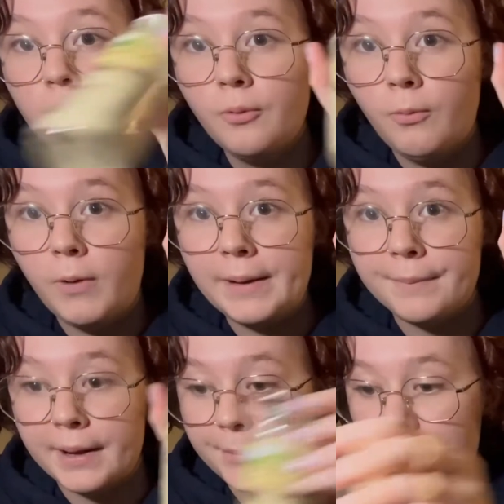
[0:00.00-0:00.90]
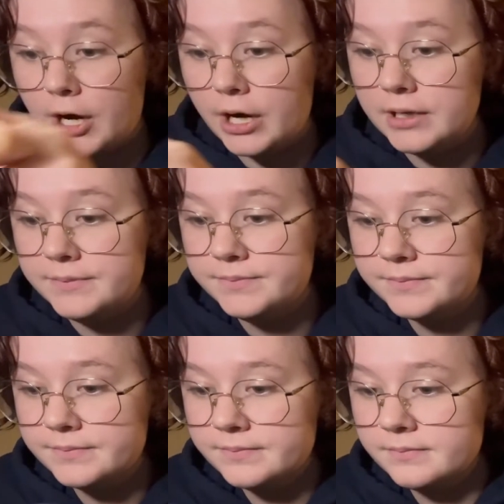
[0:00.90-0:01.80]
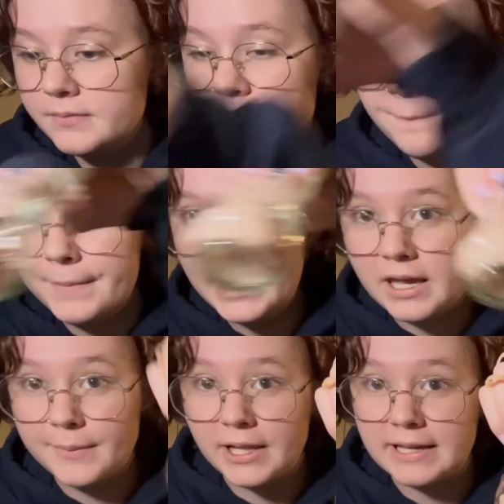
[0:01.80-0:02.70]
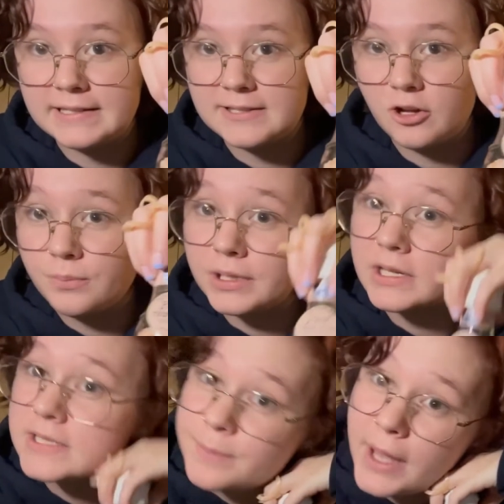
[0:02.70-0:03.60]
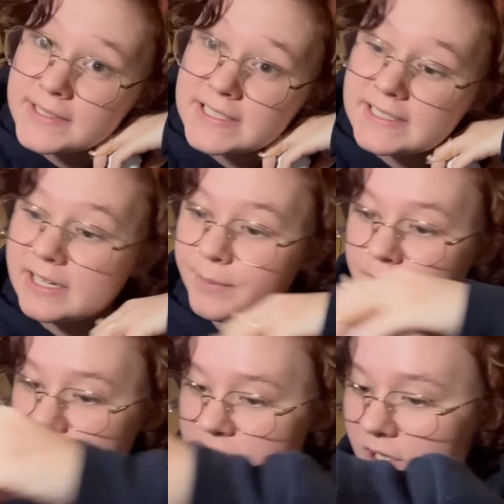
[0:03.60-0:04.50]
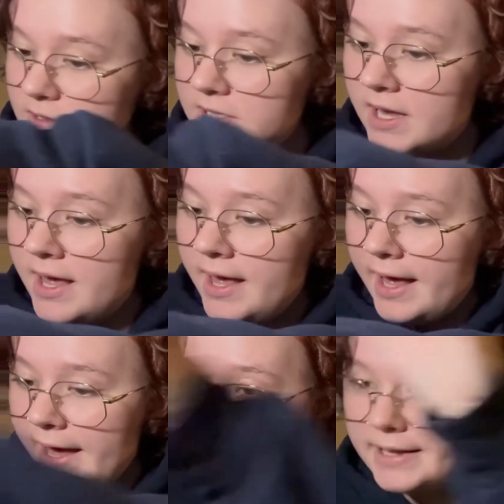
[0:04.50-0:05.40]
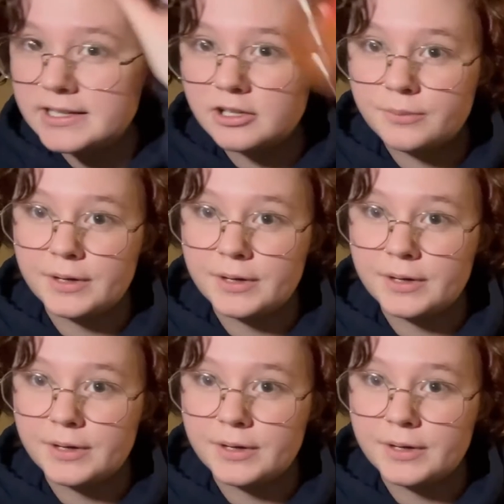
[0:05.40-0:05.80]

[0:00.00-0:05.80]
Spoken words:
white pepper, pink Himalaya salt because potsies need a bunch of salt, and a little bit of